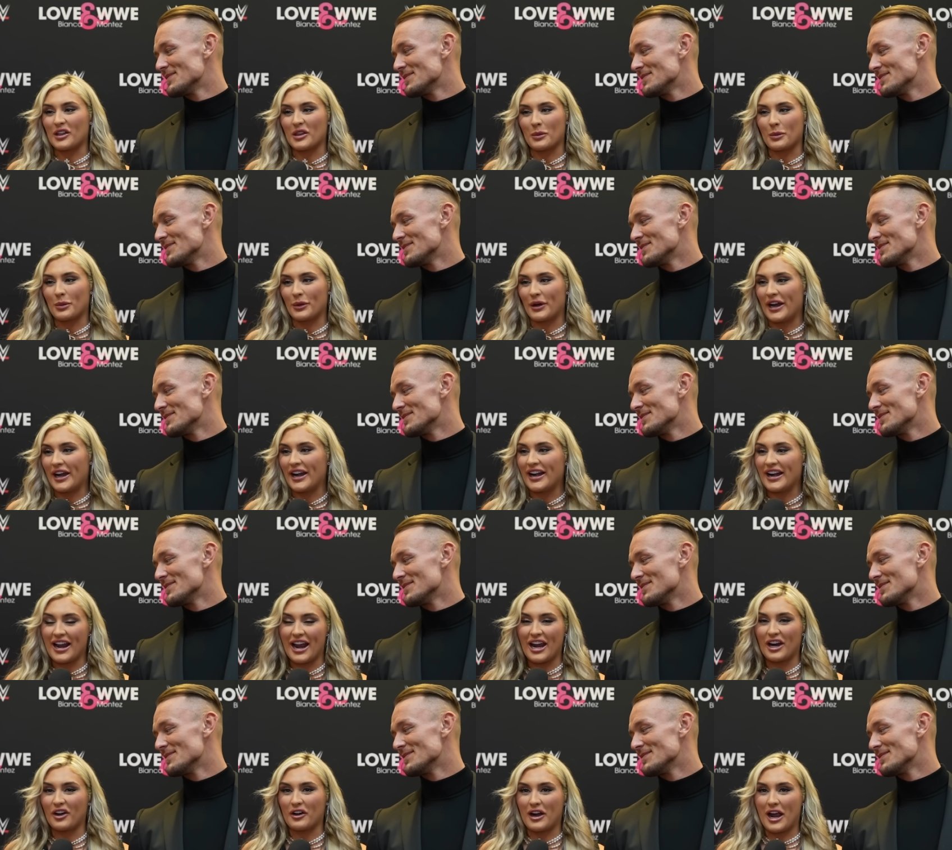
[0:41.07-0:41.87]
Speaker 1: the braid and
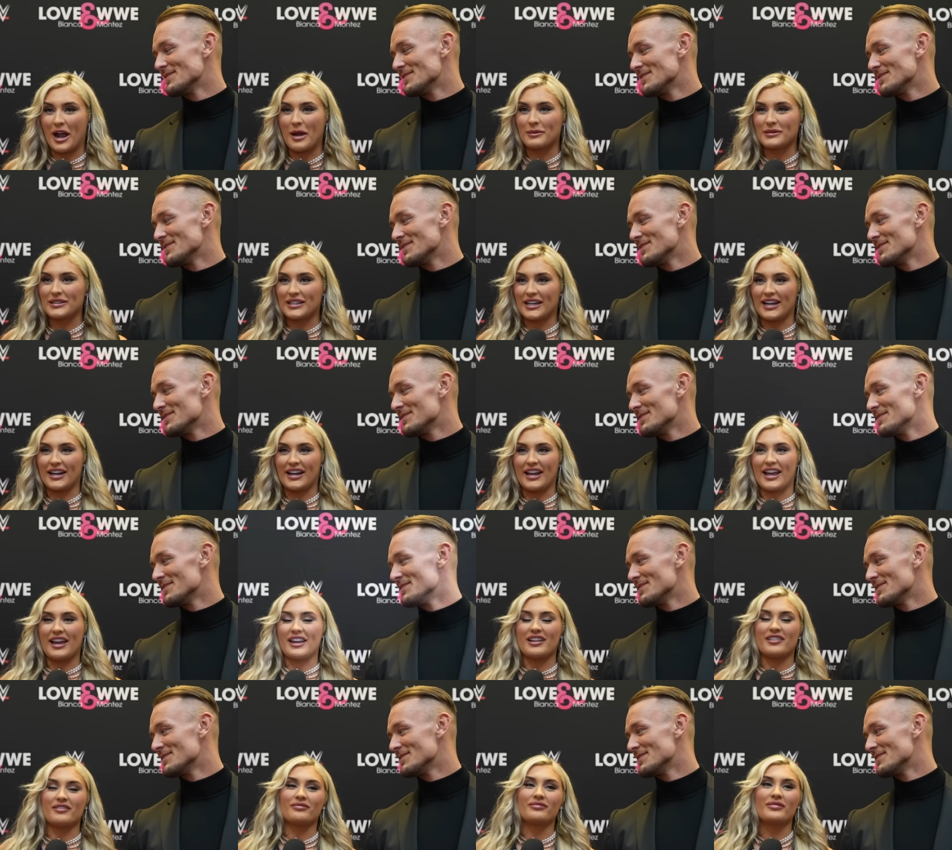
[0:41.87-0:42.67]
I grabbed it
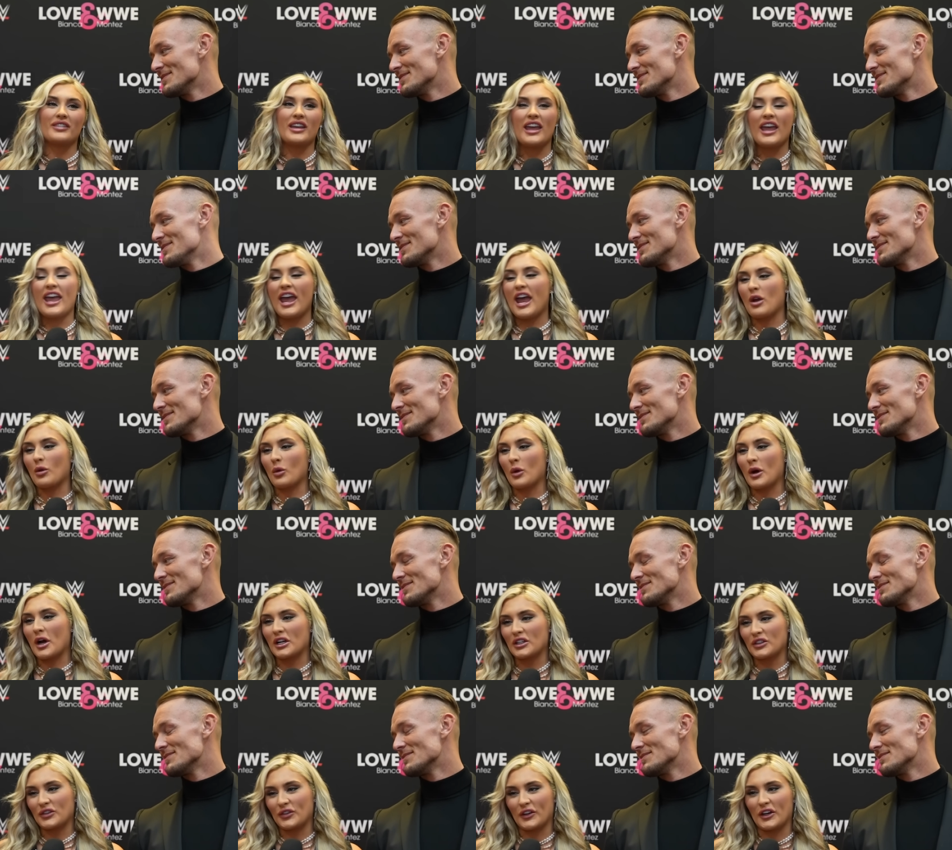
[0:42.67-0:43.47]
and it
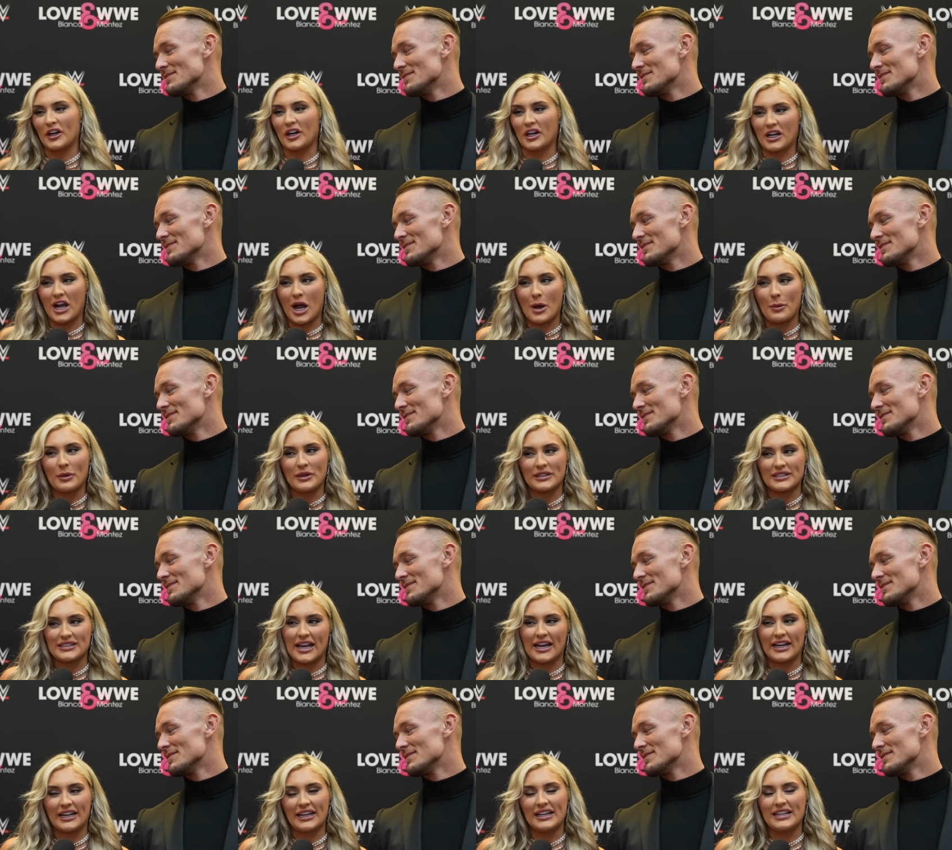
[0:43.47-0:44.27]
worked for a couple
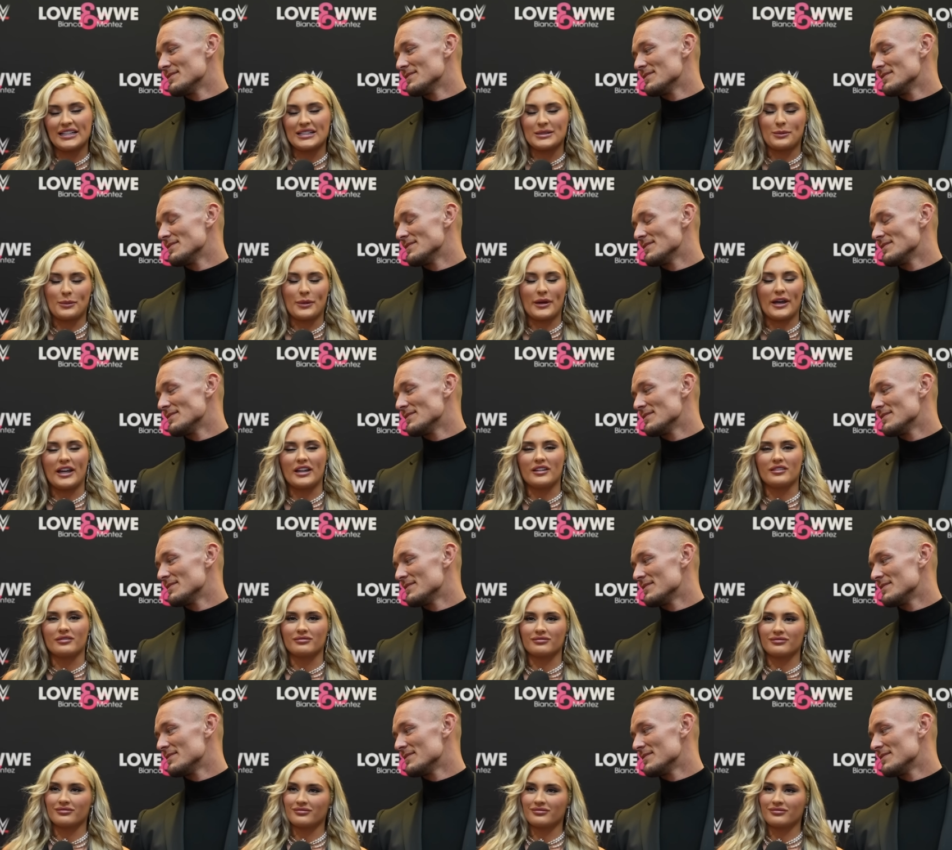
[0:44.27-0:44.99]
seconds, but